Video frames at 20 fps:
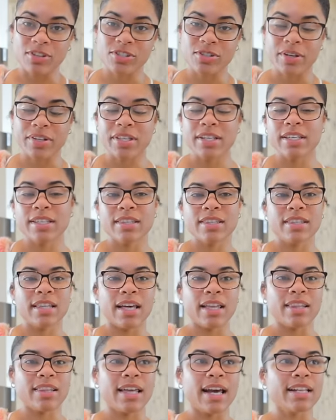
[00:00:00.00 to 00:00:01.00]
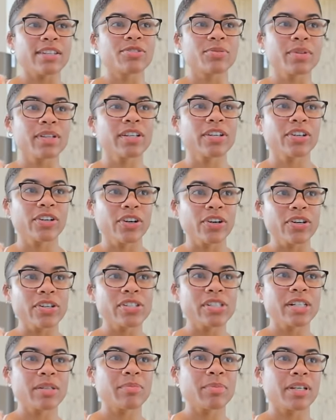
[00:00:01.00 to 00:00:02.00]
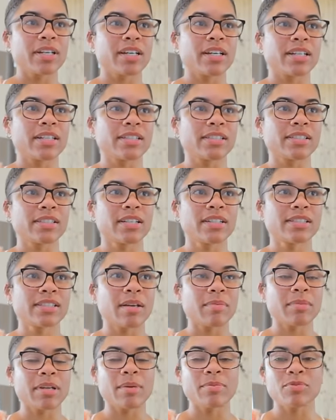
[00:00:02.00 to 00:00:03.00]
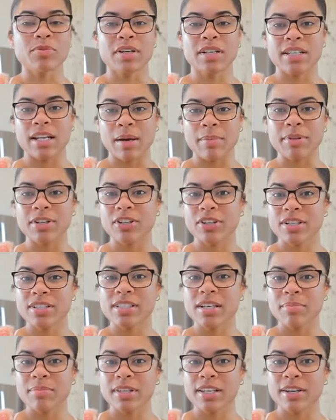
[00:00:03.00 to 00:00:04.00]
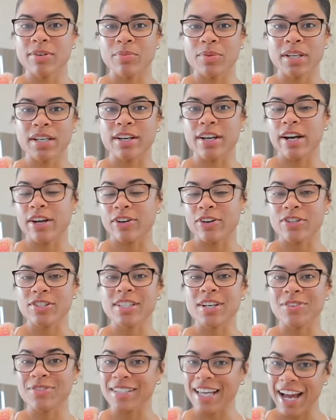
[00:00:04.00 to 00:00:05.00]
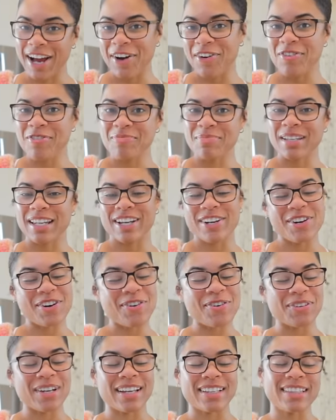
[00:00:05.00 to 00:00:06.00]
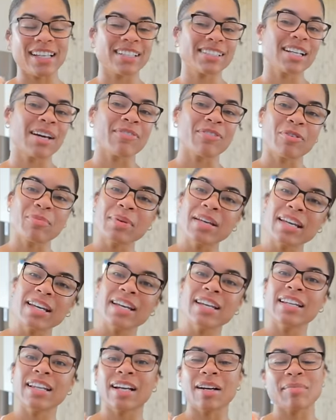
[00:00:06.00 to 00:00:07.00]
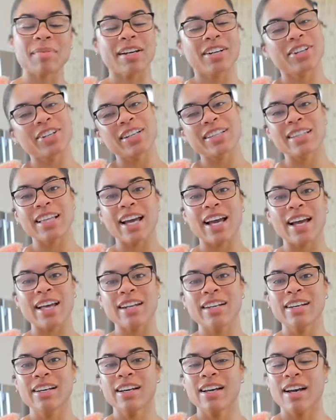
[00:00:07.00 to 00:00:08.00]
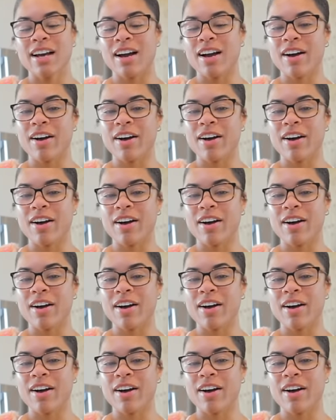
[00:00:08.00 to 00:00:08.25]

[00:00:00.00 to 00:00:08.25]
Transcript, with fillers: So I think that that's really encouraging because sometimes we can not be good at something and we can count ourselves out and be like, oh, like that's not for me. Like I'm not good at that.